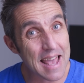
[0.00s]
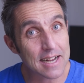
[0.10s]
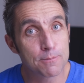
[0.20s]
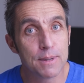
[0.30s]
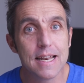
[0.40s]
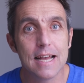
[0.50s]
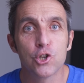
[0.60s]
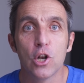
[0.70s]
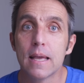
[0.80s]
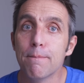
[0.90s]

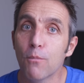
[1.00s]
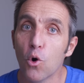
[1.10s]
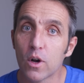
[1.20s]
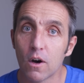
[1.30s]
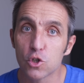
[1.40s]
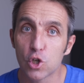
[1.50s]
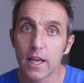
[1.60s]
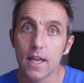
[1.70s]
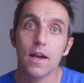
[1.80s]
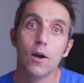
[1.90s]
exponentially more
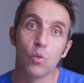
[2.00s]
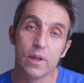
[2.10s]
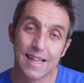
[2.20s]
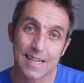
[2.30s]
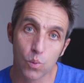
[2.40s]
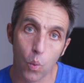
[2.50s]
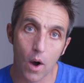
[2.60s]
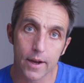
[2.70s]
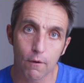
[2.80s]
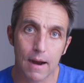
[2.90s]
costly with these
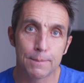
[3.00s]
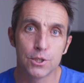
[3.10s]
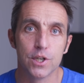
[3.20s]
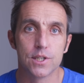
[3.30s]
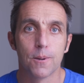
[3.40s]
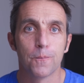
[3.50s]
wider apertures.